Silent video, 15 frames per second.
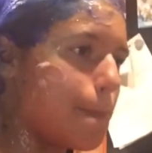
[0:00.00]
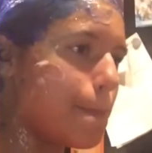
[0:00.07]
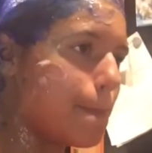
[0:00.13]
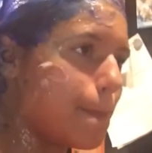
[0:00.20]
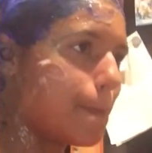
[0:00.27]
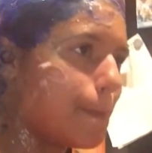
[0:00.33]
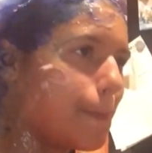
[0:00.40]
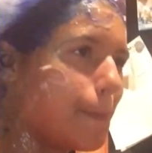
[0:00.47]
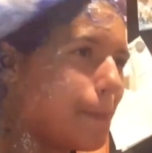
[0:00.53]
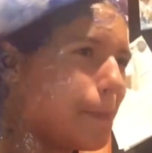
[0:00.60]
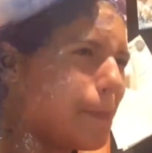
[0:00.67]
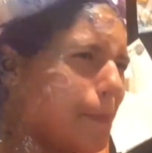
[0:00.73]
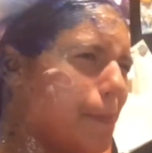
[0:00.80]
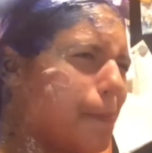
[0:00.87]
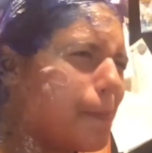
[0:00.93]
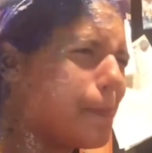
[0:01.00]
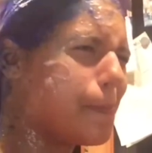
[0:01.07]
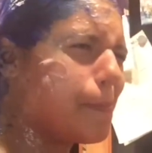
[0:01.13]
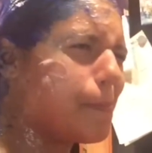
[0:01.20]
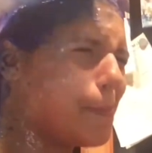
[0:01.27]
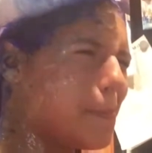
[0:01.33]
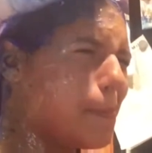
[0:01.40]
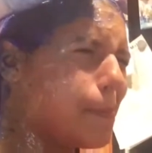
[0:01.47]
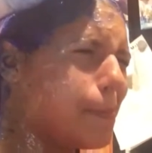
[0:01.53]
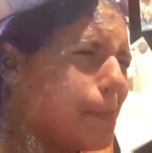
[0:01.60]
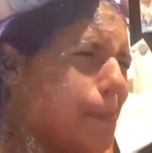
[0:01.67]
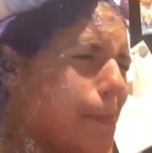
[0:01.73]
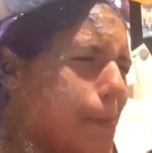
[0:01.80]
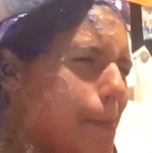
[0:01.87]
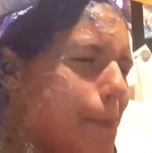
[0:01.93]
I said glue. Yeah, it is
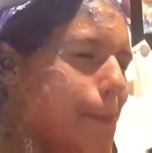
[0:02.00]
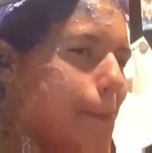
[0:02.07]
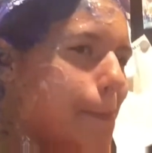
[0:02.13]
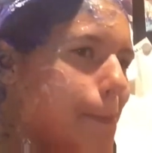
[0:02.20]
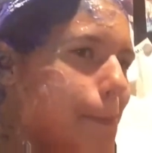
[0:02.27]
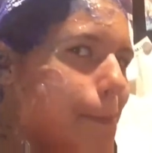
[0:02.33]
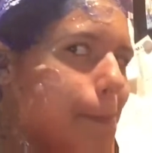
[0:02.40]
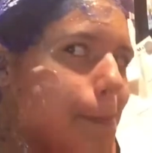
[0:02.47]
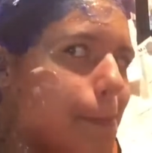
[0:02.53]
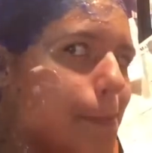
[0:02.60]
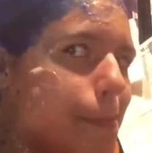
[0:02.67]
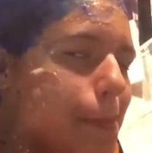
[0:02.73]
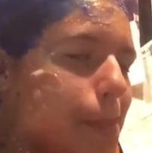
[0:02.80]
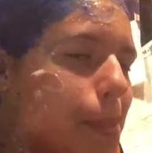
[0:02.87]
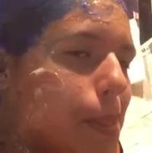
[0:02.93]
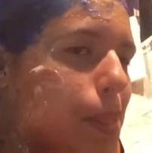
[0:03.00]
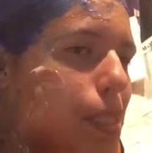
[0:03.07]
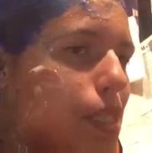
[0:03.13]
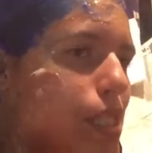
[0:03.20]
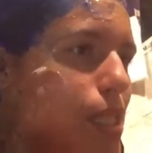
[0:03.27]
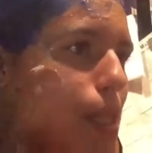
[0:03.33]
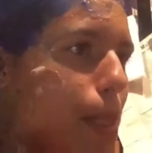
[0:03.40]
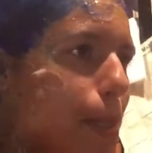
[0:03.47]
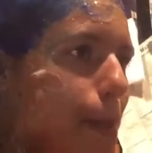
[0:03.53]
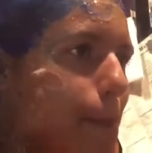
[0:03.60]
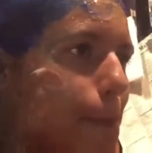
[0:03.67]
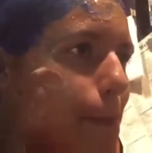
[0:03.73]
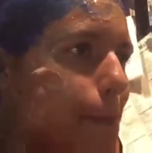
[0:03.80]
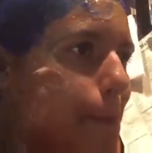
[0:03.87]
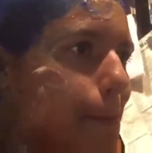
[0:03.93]
glue. It's like a blue glue.
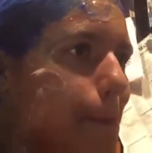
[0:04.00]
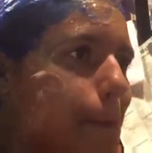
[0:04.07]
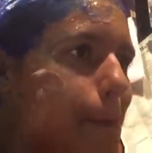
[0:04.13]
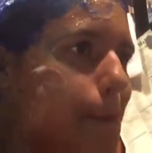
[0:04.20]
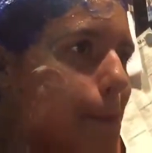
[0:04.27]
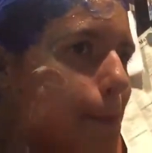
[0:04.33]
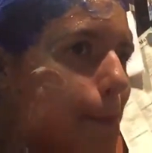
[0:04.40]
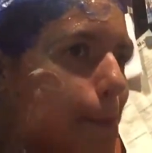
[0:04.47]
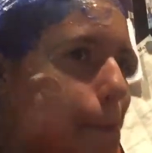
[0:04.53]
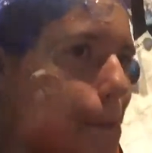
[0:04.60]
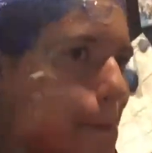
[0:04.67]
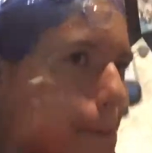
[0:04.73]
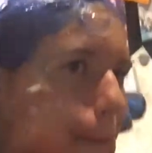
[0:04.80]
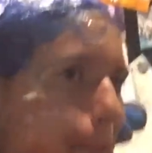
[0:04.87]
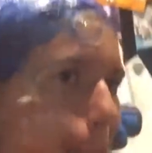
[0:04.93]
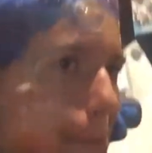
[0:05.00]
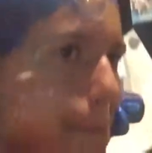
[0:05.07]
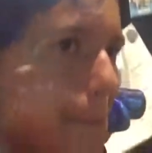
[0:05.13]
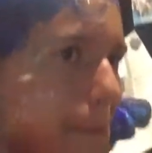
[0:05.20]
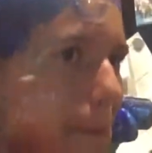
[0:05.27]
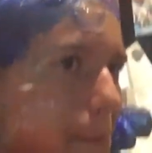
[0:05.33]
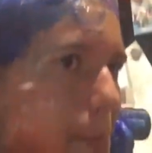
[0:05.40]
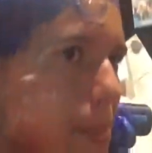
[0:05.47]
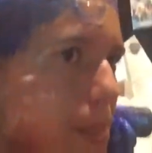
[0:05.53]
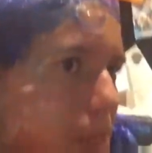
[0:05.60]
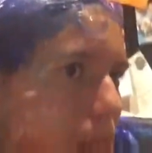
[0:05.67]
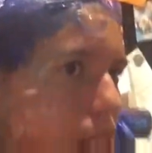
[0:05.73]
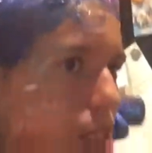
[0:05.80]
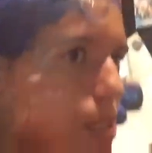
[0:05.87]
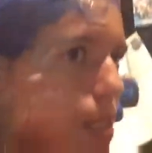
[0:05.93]
And again, we're just going to do
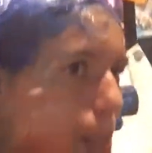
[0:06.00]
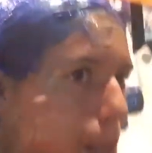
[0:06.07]
that.